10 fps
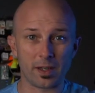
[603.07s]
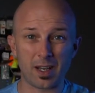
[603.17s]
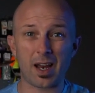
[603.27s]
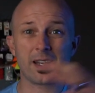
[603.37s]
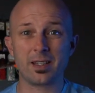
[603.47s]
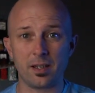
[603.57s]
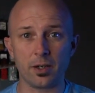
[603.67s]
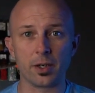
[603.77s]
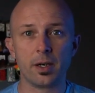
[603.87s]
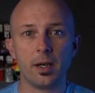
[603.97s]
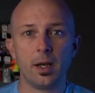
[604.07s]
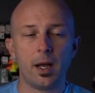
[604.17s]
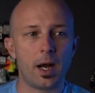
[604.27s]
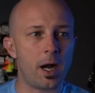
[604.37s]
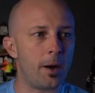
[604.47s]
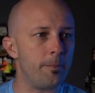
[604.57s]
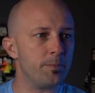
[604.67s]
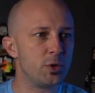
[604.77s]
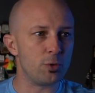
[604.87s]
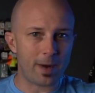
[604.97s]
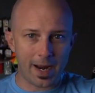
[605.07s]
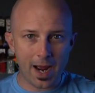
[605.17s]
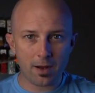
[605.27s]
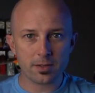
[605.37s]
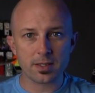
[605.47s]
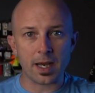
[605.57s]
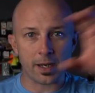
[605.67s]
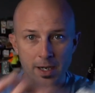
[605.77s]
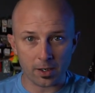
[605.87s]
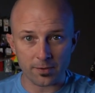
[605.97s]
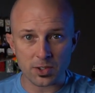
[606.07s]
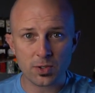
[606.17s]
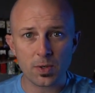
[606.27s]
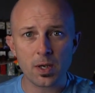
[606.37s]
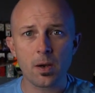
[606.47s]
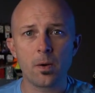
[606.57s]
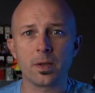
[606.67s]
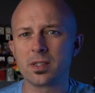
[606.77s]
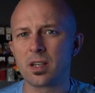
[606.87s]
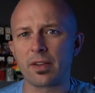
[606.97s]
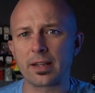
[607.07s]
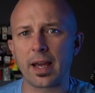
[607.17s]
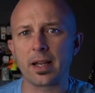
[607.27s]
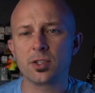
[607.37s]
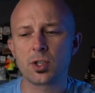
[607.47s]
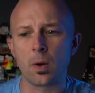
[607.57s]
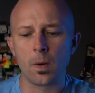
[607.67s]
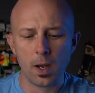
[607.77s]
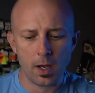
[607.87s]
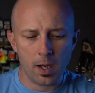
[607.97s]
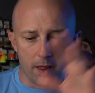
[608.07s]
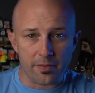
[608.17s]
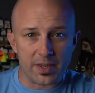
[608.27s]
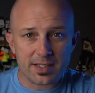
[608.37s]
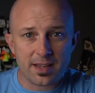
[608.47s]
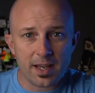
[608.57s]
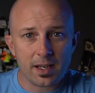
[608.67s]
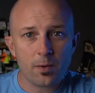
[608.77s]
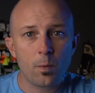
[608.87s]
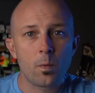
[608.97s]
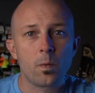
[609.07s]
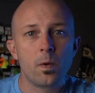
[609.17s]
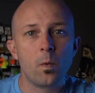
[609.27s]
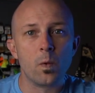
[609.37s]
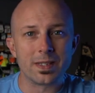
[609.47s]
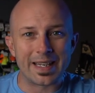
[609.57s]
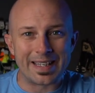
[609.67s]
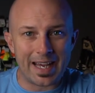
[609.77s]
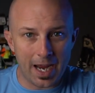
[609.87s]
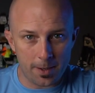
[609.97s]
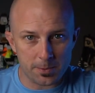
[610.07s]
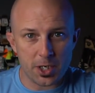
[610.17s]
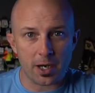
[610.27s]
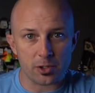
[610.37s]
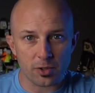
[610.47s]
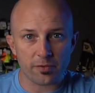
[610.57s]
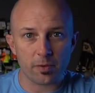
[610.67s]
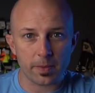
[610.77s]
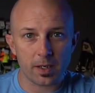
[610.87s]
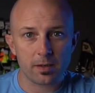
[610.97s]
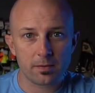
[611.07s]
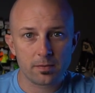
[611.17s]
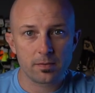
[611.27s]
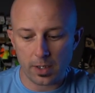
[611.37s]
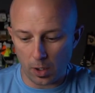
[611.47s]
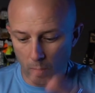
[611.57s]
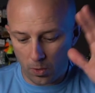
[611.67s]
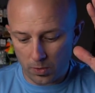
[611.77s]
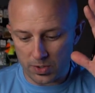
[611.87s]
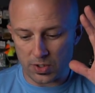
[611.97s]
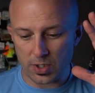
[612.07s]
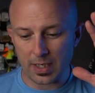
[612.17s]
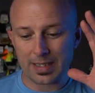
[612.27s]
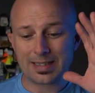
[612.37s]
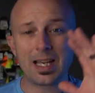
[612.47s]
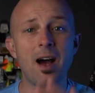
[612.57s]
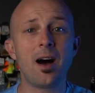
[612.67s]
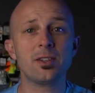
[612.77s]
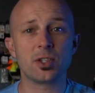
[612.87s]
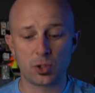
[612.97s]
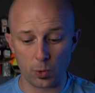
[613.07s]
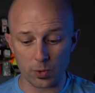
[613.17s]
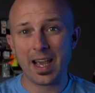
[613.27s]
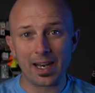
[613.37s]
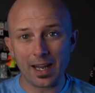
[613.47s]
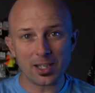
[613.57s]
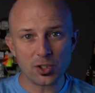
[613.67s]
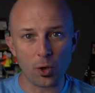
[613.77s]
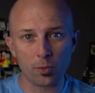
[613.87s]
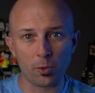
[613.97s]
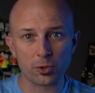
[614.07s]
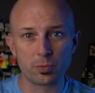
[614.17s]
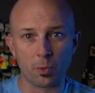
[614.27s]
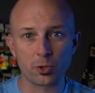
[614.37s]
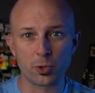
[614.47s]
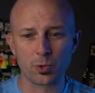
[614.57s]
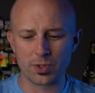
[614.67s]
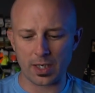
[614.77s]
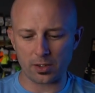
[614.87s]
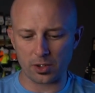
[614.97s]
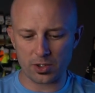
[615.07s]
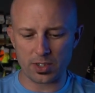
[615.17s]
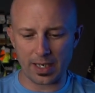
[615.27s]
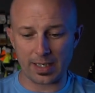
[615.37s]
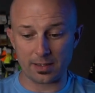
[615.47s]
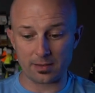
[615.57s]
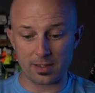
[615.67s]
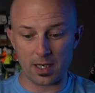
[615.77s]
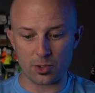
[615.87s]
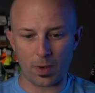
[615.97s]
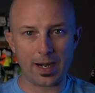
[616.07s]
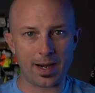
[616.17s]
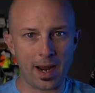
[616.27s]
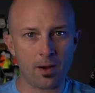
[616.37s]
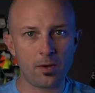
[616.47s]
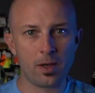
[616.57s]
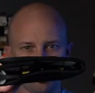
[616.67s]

a lot of gear to my house and here in the studio and stuff like that. So this thing was a game changer for me. It holds tons of tools. It'll actually hold more tools than it looks like it does right now,